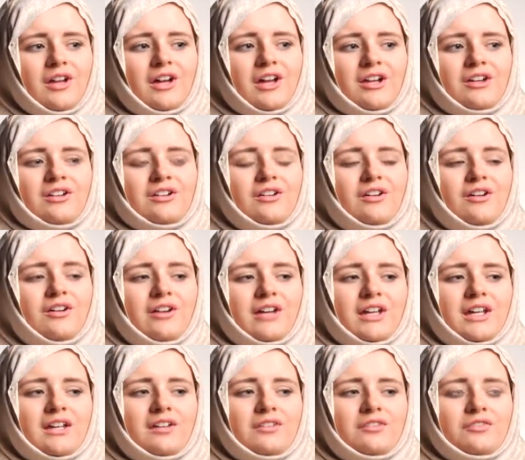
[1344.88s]
at
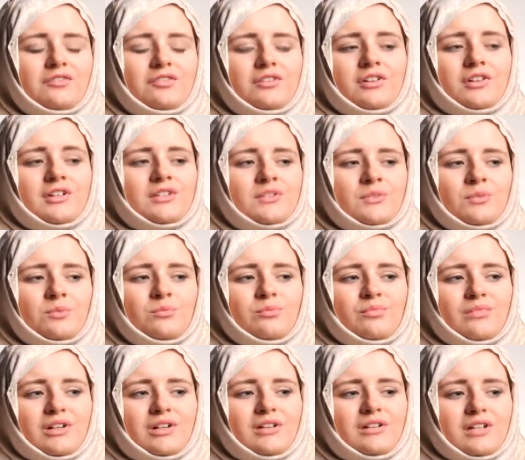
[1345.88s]
night for his
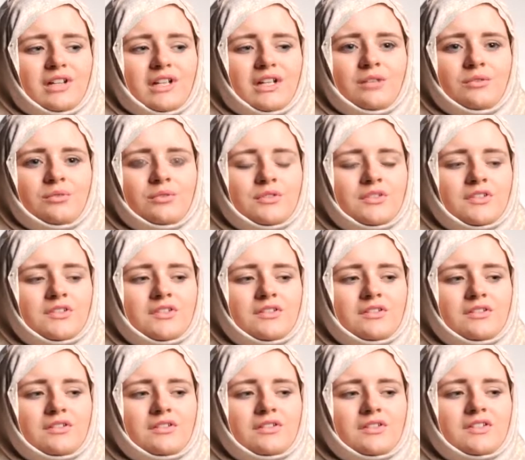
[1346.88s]
ummah. He
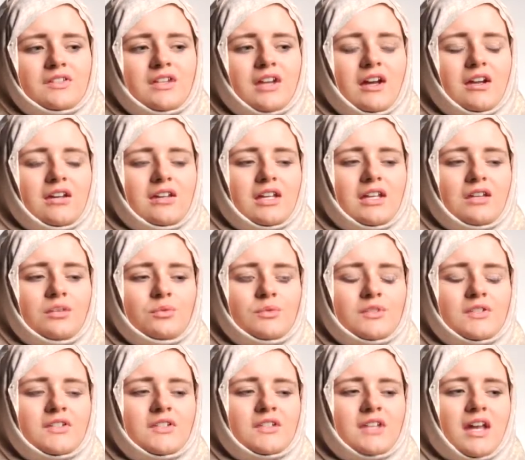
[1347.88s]

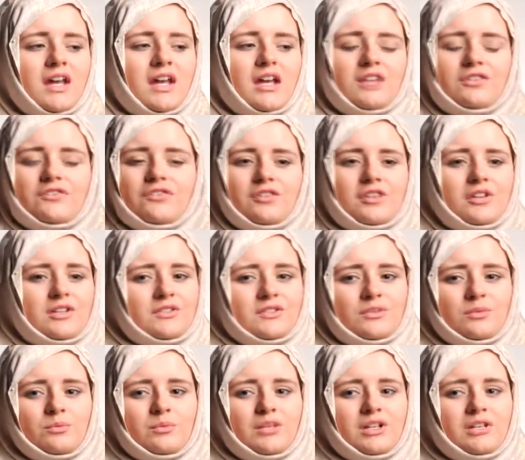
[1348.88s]
was scared for his
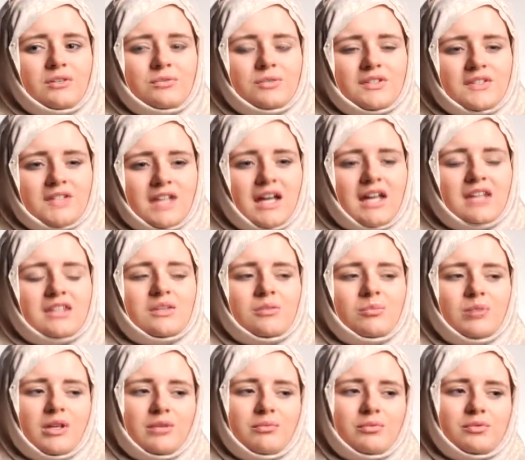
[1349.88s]
ummah. He was scared
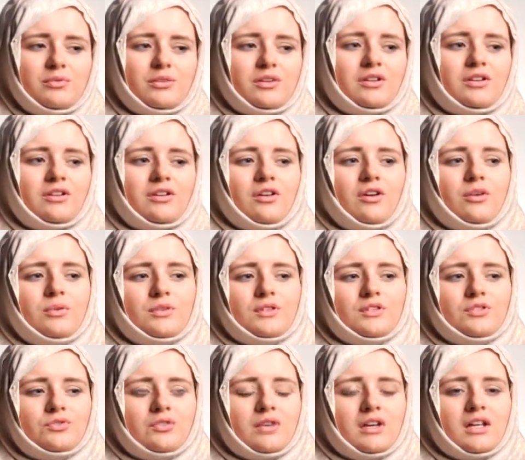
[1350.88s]
that people were going to go
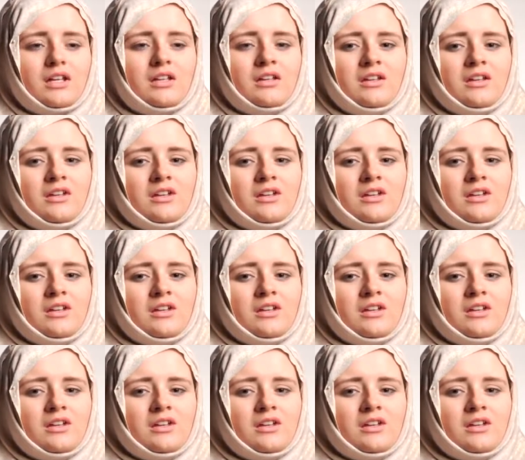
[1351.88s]
astray.